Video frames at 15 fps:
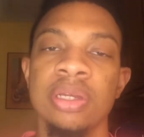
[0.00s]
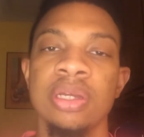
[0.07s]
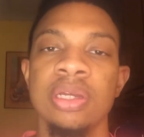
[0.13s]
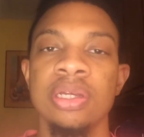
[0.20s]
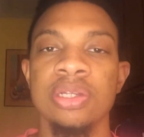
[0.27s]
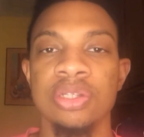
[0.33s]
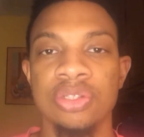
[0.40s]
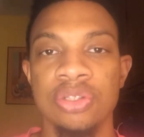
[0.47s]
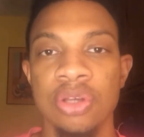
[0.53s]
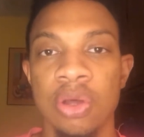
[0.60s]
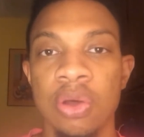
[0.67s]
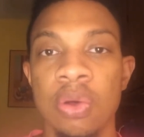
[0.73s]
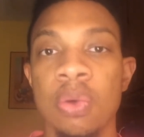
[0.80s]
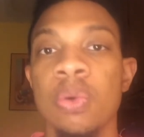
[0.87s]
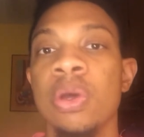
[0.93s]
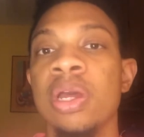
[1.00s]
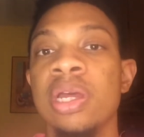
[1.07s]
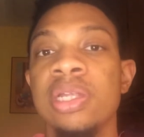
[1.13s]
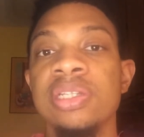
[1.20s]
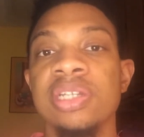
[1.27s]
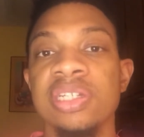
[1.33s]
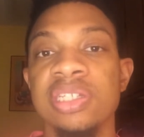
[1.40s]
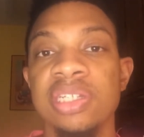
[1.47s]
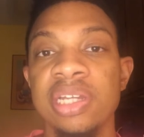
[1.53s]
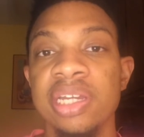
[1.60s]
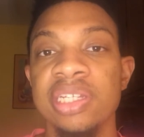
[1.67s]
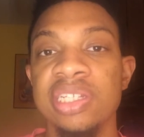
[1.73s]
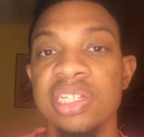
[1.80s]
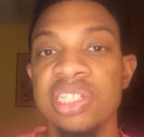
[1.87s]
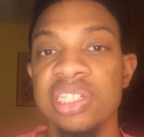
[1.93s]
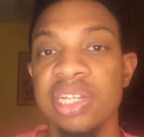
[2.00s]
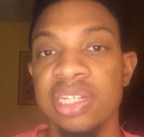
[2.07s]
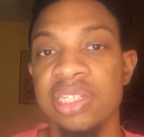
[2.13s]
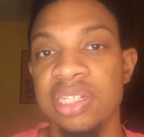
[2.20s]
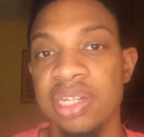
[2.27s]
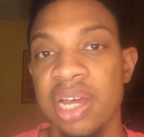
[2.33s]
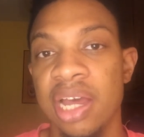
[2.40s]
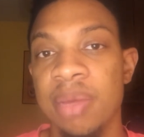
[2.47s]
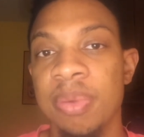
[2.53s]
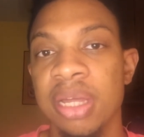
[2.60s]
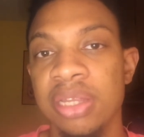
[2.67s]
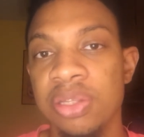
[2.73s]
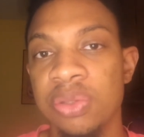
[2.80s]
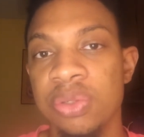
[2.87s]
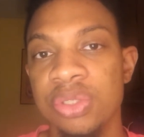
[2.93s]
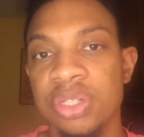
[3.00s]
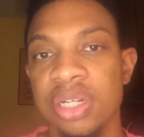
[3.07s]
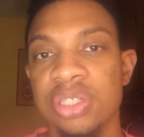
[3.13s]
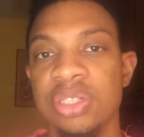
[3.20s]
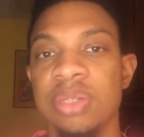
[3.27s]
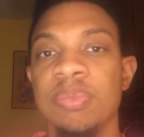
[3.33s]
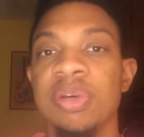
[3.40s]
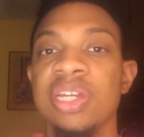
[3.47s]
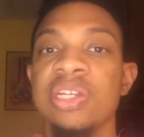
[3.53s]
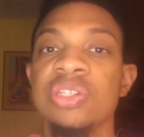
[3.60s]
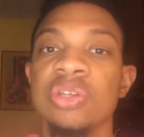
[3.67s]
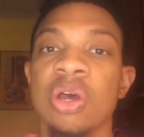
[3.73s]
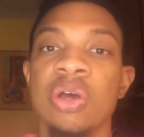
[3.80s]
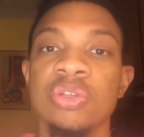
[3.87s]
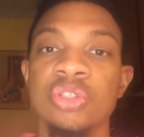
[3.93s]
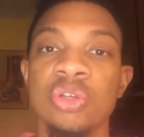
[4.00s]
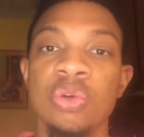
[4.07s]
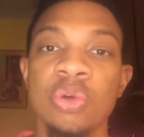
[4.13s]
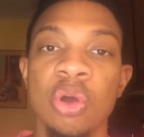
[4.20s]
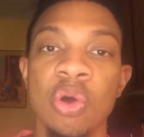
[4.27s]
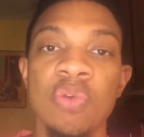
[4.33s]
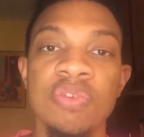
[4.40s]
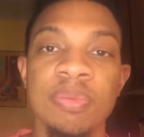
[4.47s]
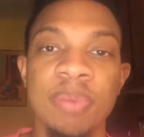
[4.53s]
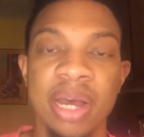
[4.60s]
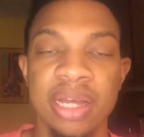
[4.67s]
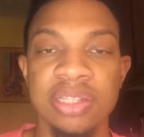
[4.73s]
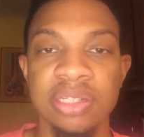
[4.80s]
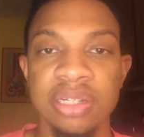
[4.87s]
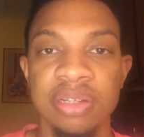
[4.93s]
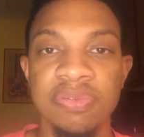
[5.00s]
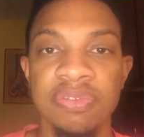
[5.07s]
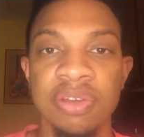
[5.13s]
So Dustin Higgs is set to die by lethal injection, but he's also COVID positive